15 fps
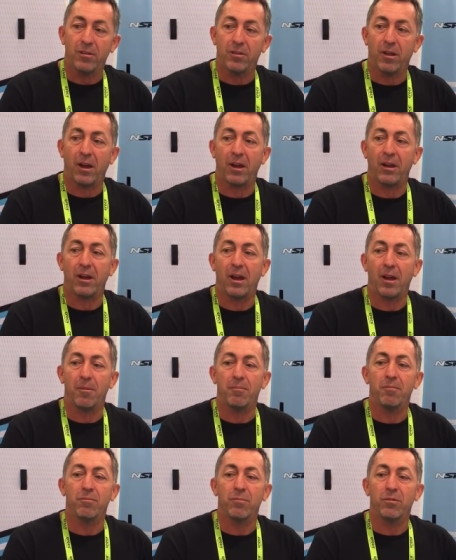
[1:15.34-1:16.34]
they
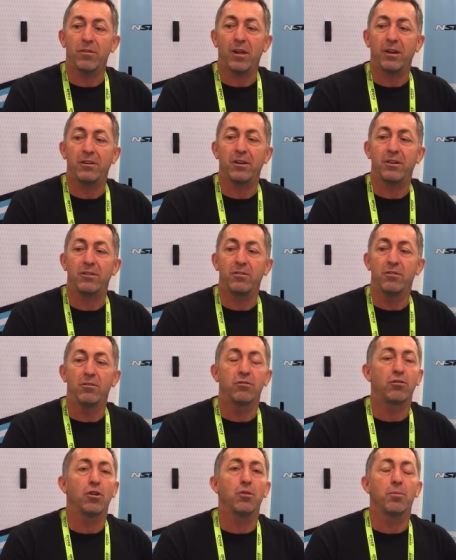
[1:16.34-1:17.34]
um, they did
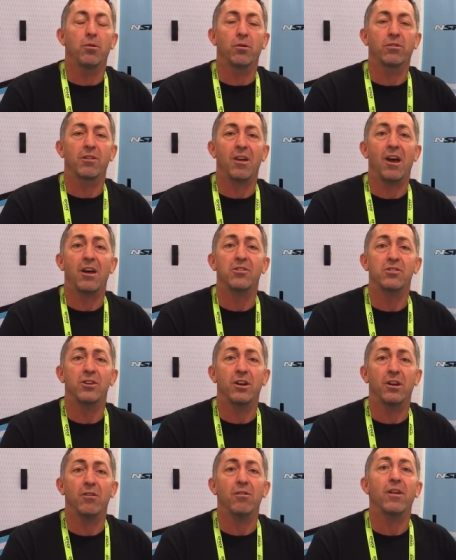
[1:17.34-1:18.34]
two boards last
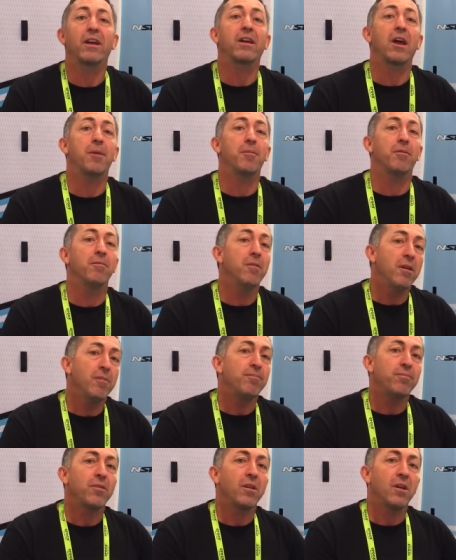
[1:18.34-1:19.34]
year, and they came
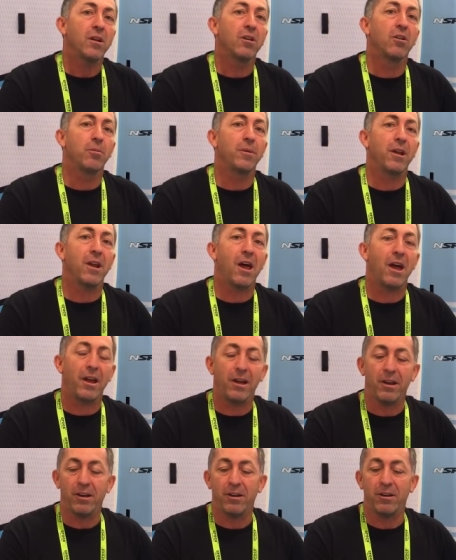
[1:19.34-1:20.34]
a little bit
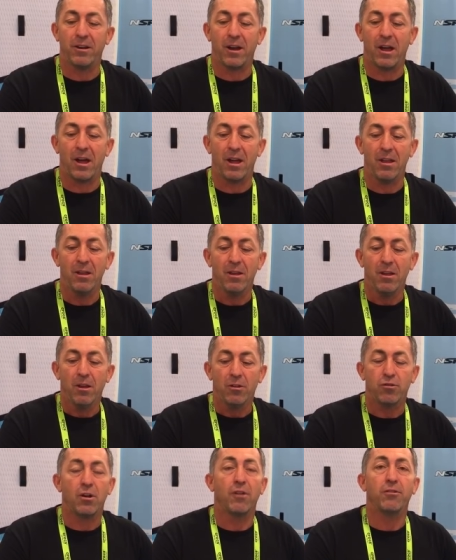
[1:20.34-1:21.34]
late and. Uh,
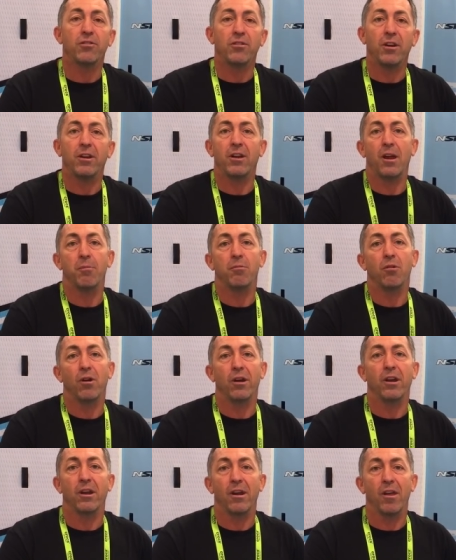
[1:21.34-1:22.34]
Travis ended up
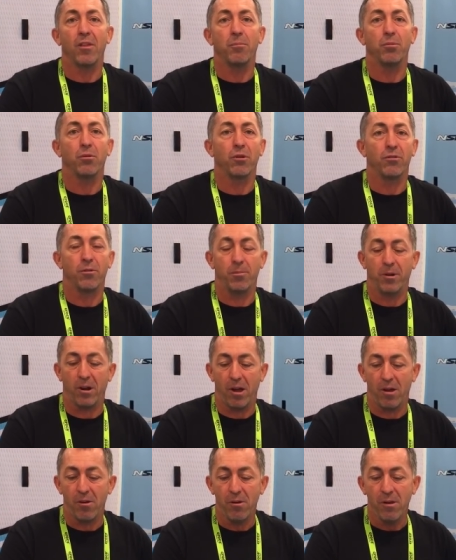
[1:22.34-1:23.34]
writing another board with
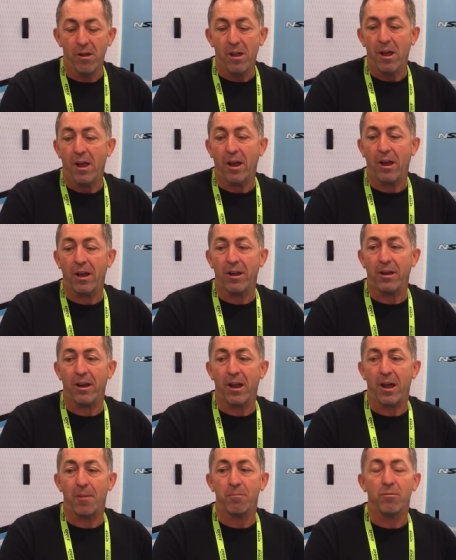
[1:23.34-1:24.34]
Bello. And
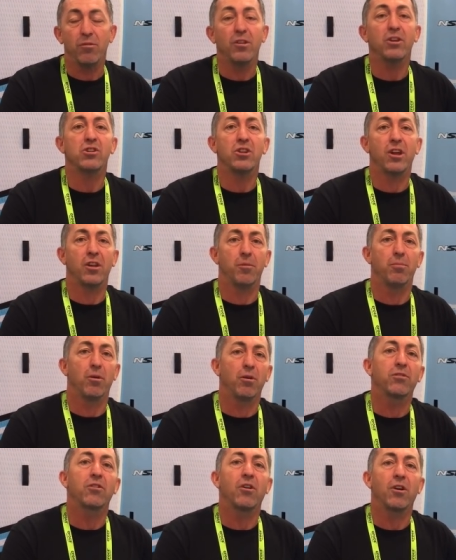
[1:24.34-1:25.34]
um, this year the
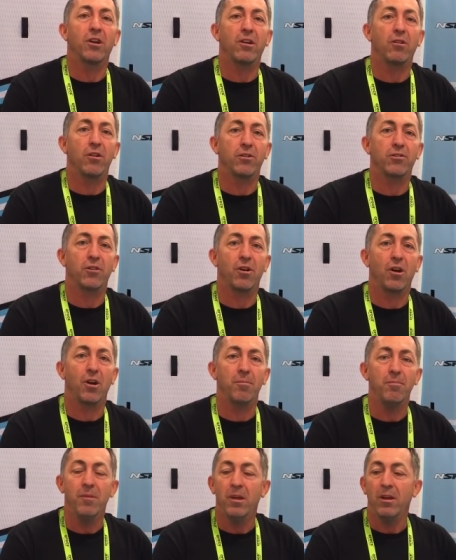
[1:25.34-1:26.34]
board's got here on
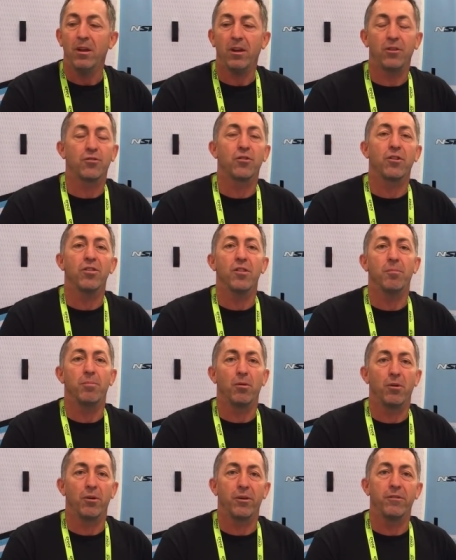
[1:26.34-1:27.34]
time. He's ridden
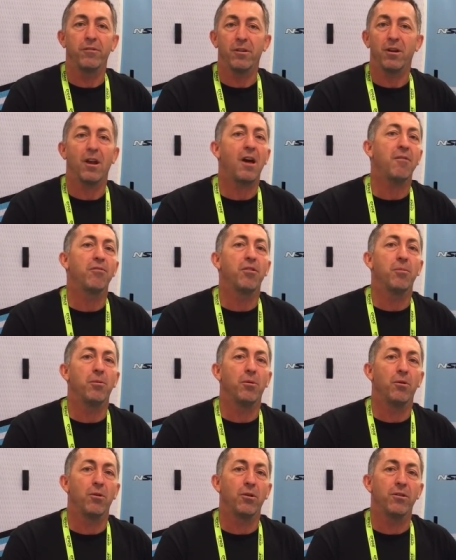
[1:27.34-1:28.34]
the board, loved the
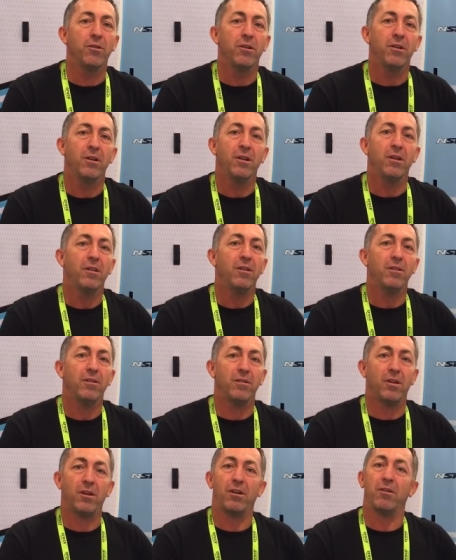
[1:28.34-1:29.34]
board.
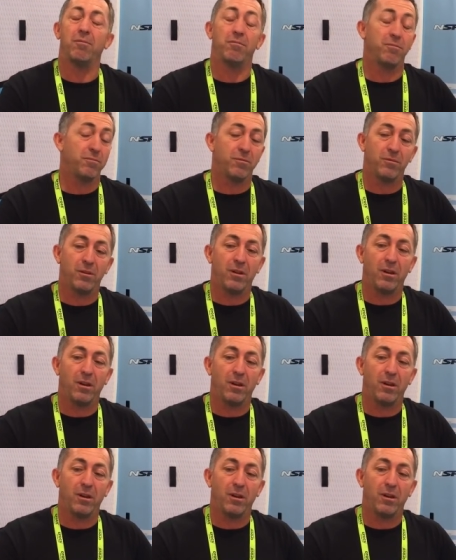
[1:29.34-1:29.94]
The,